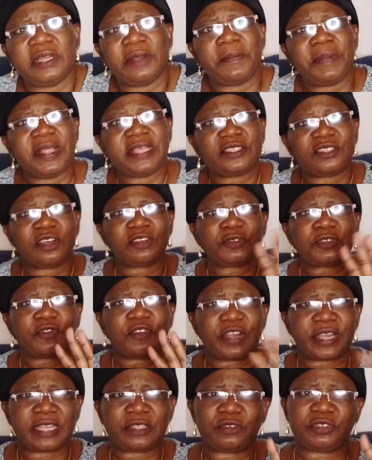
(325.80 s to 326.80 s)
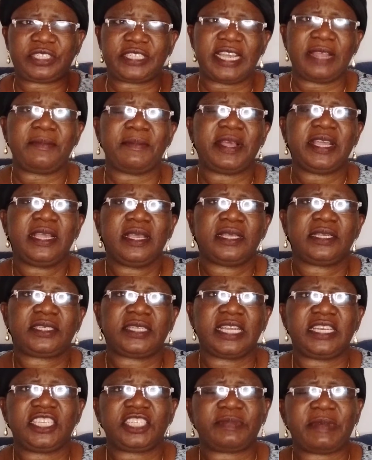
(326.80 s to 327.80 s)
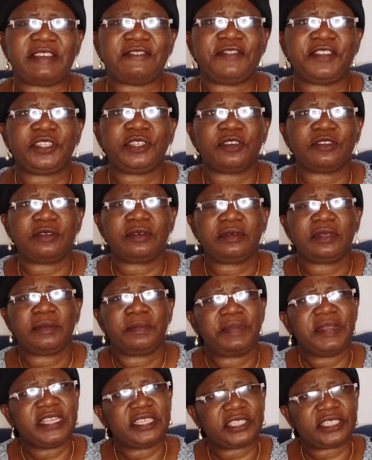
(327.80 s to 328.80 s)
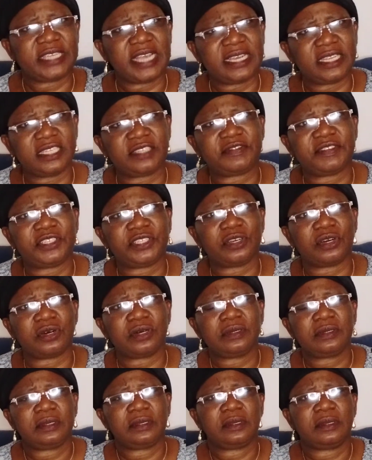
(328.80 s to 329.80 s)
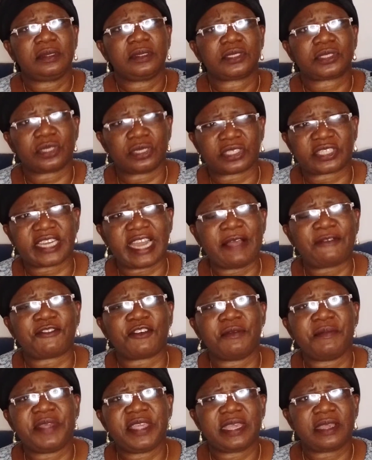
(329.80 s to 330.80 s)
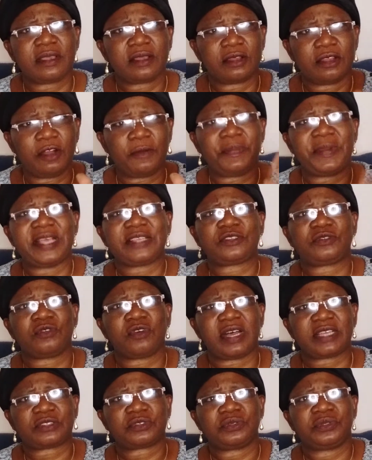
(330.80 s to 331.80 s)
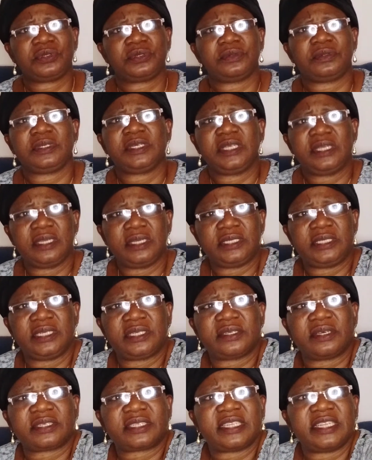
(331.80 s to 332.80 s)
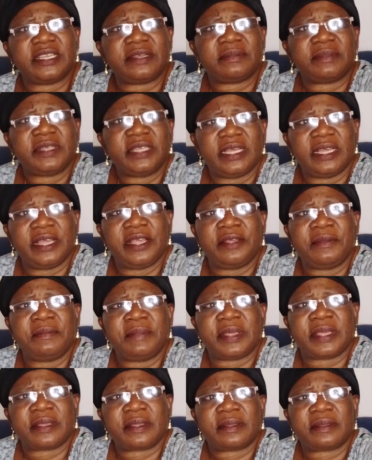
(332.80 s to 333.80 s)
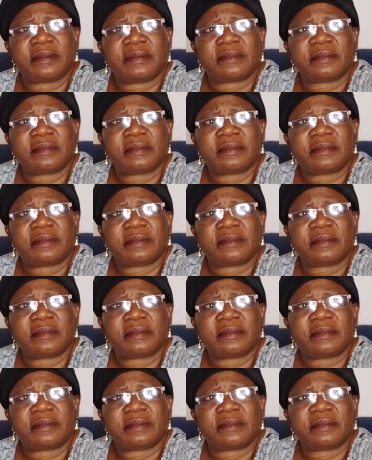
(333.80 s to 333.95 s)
Please don't forget to share this my video. Please share this video. Subscribe for me. God bless you as you do. In Jesus' name. Amen.